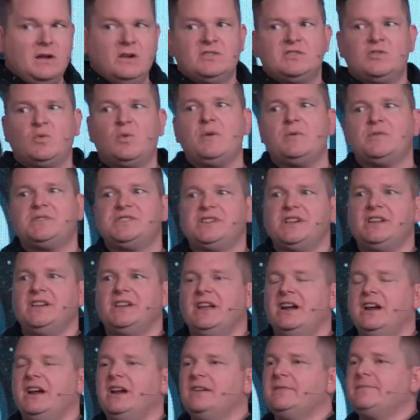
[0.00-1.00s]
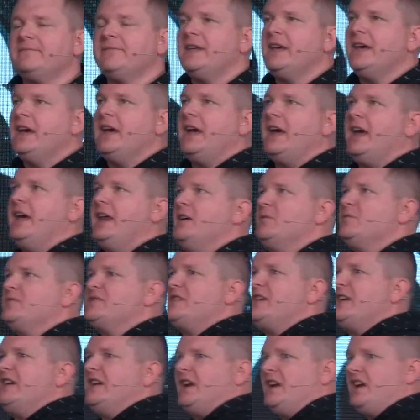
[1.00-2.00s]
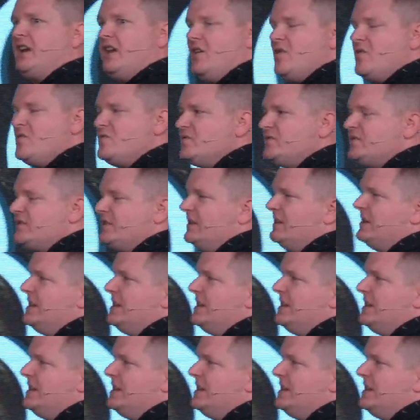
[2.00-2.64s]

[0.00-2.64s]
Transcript: So we were sitting there, and it was getting close,